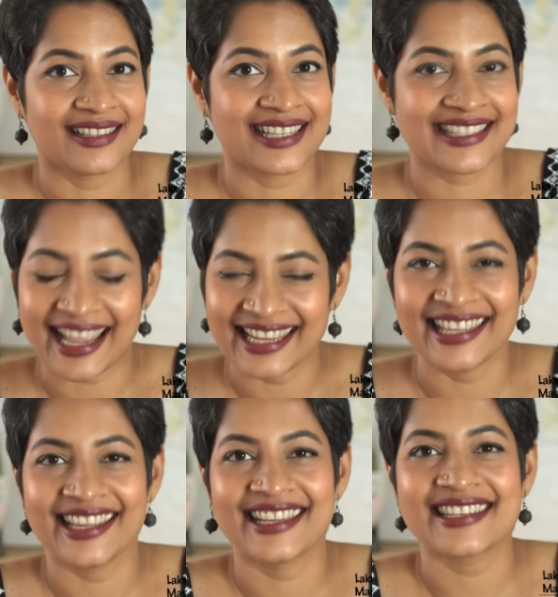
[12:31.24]

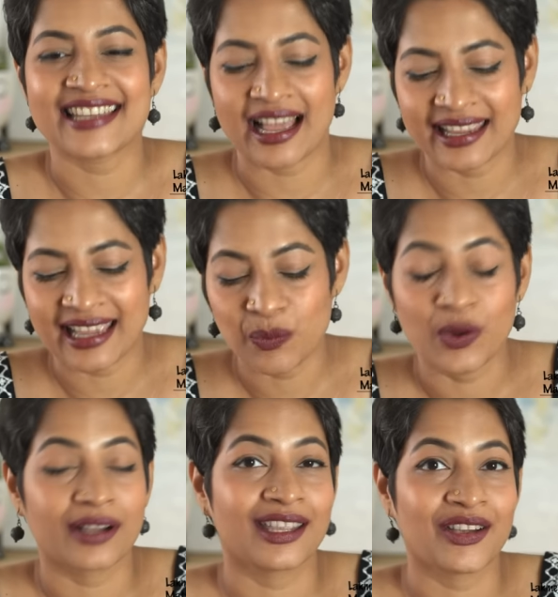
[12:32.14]
designing it. I am
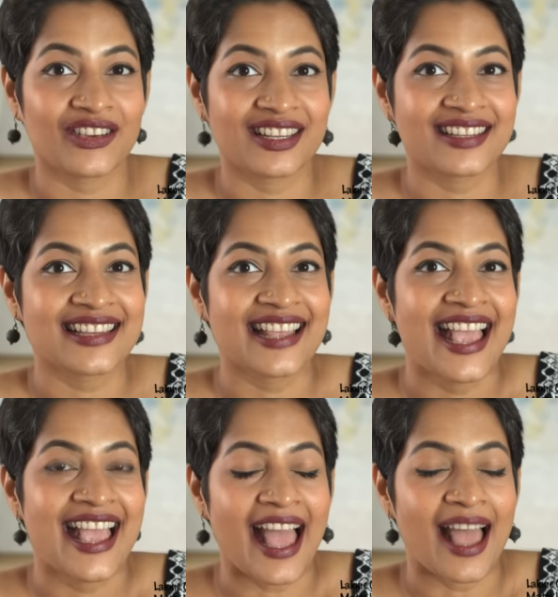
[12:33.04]
working on it,
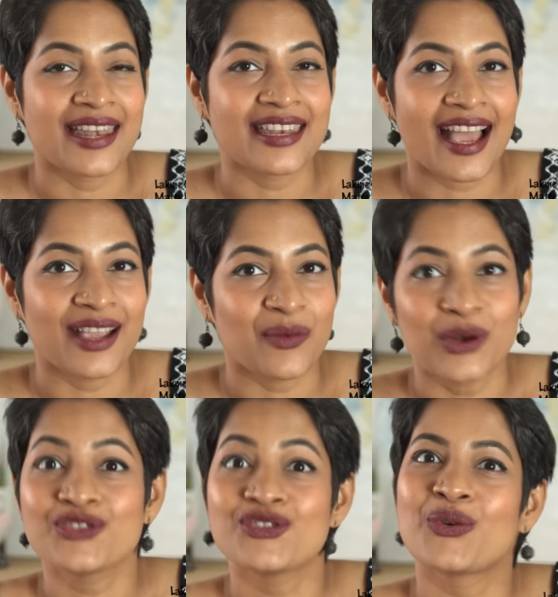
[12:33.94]
and I
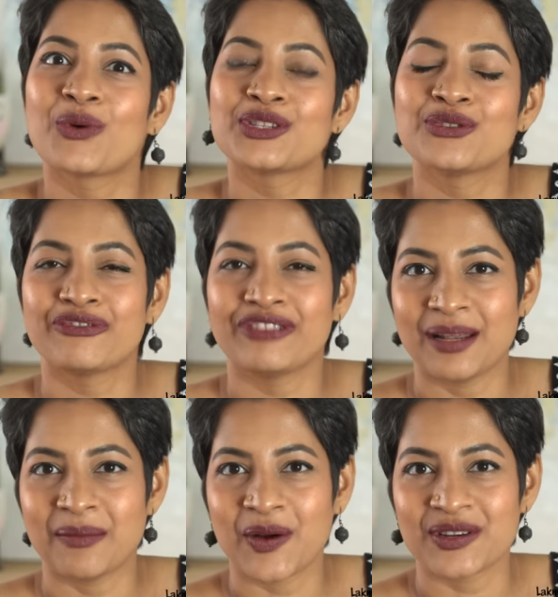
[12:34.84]
want to know what you feel
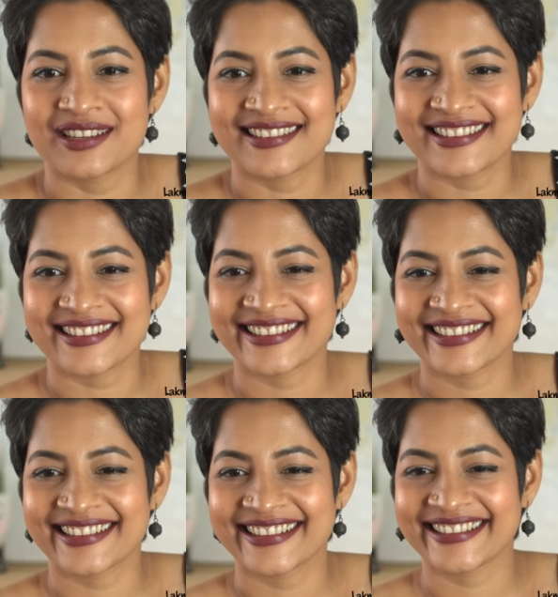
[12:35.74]
about it.
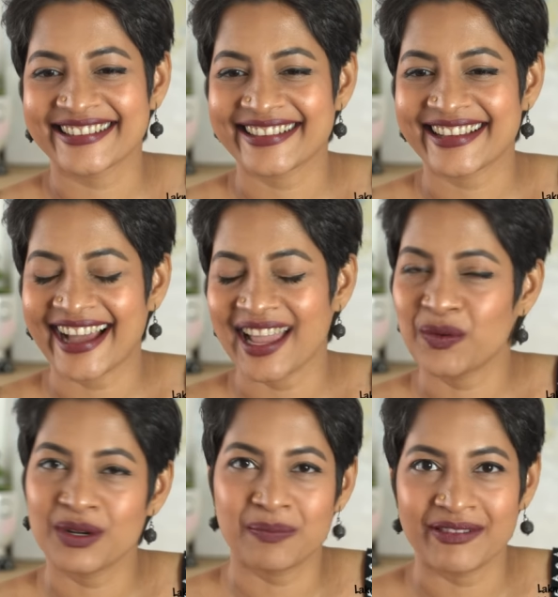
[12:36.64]
I
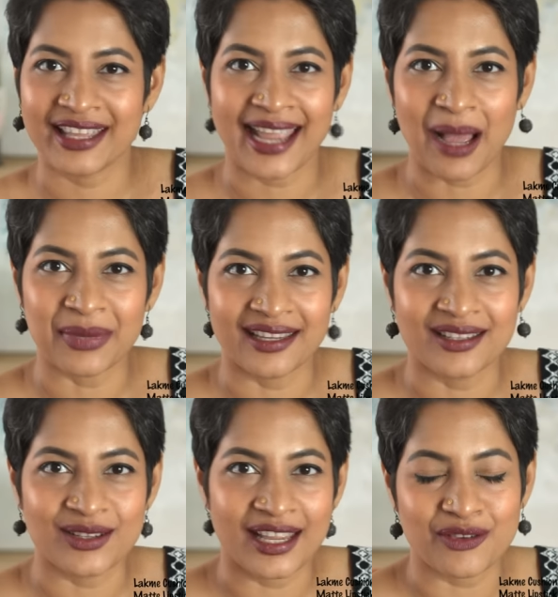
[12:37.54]
would be very happy
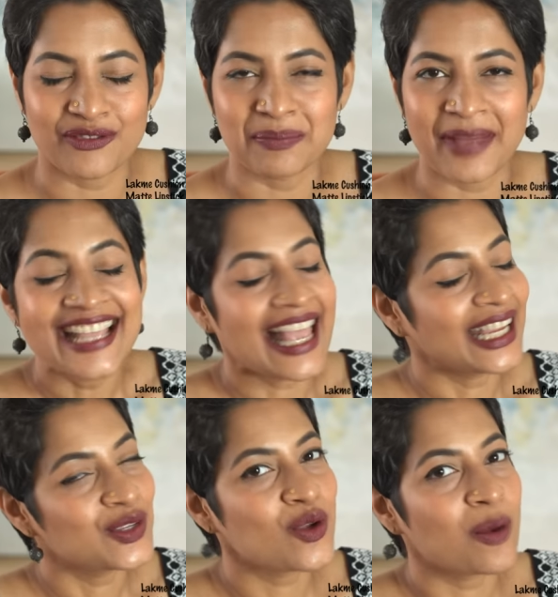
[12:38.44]
to get your feedback. Thank
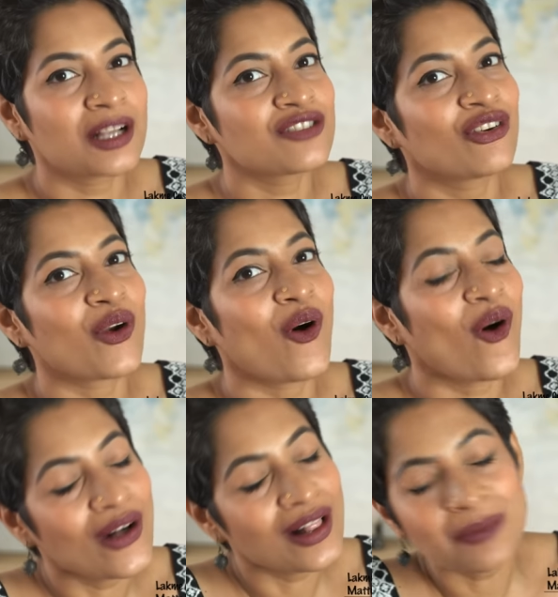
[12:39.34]
you so much for
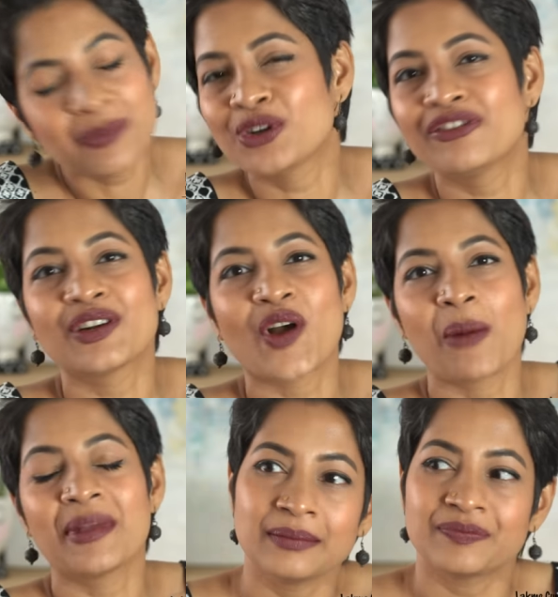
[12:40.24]
all the beautiful
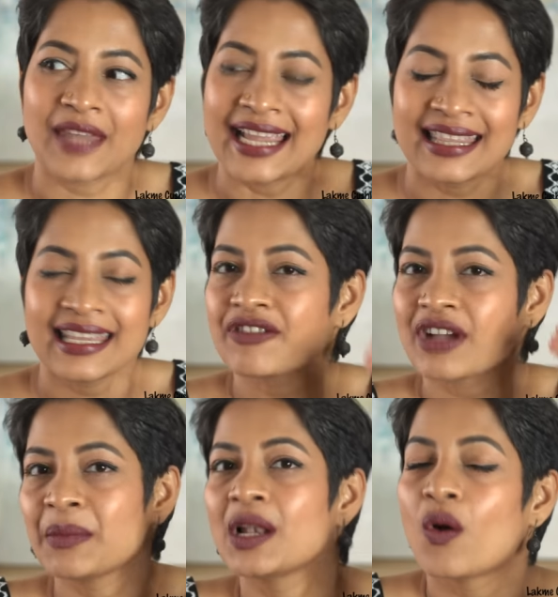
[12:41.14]
comments. I think I've
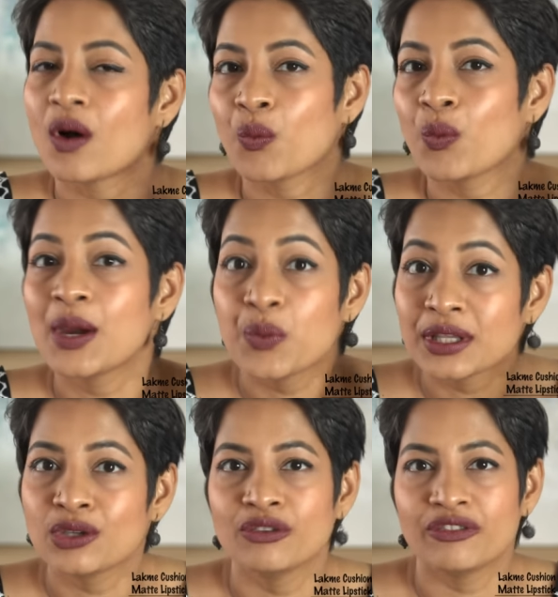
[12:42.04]
come a long way
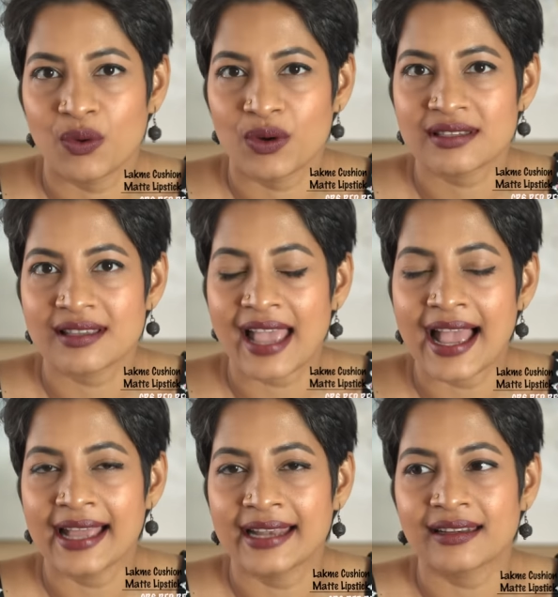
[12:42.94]
with you folks,
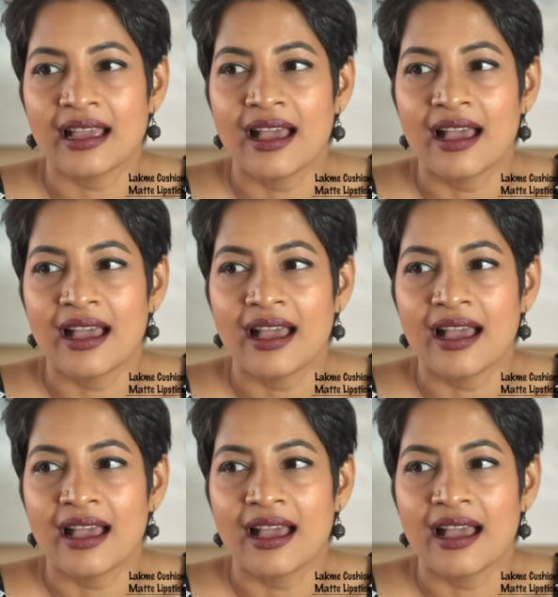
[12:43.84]
and